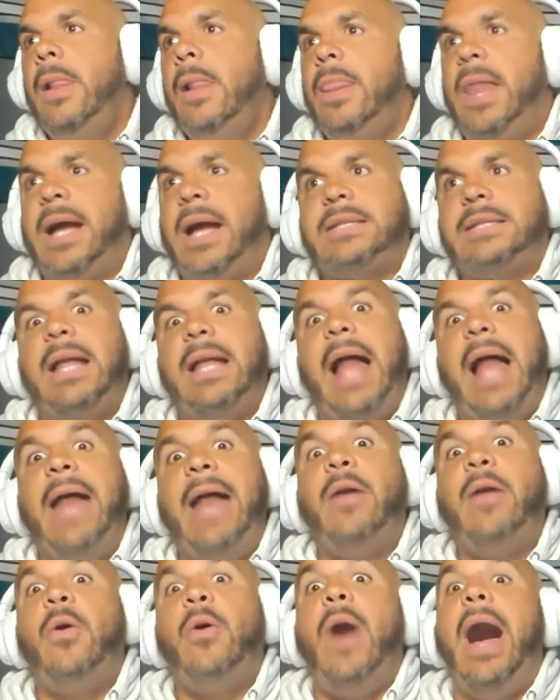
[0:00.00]
like I said, I
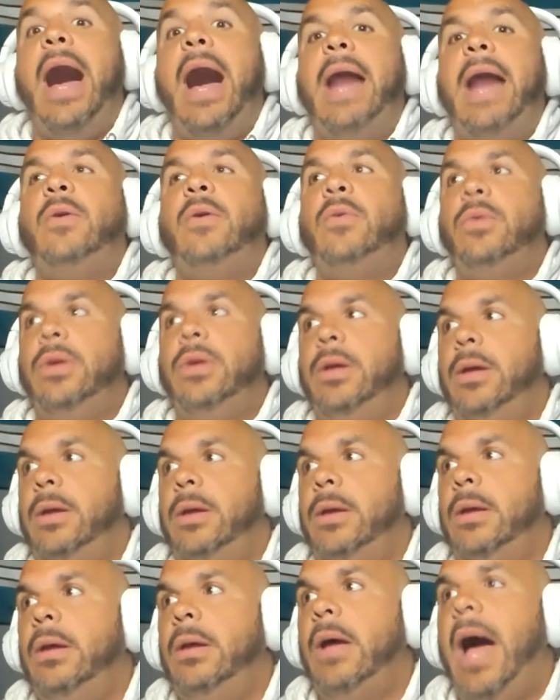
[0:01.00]

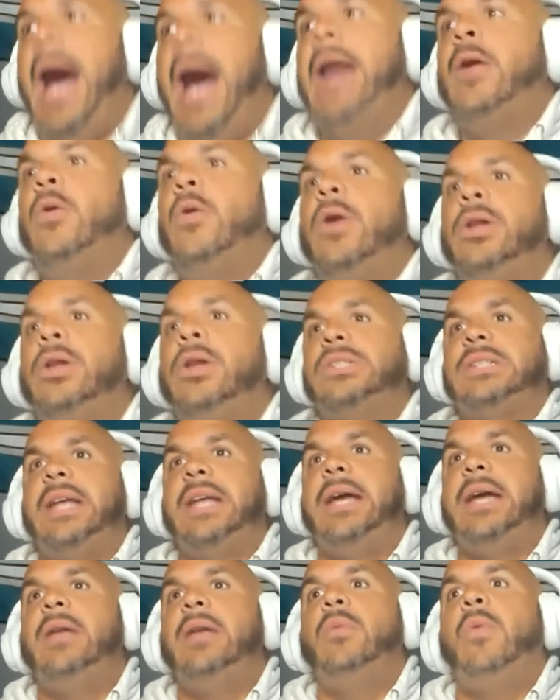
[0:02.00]
don't
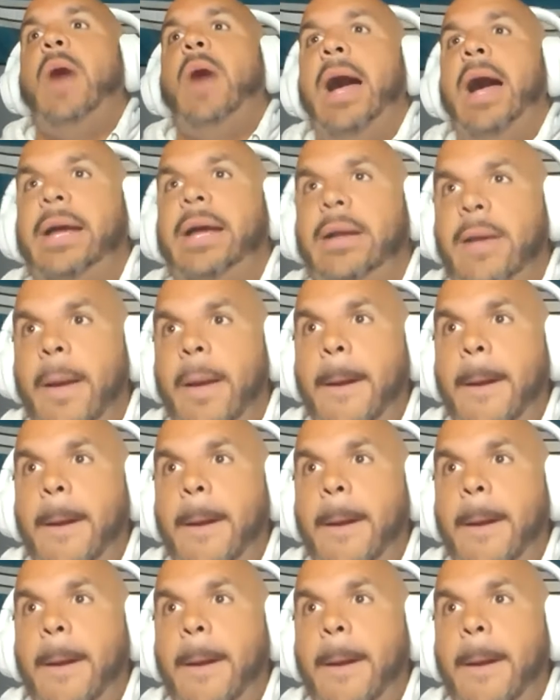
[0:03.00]
understand why.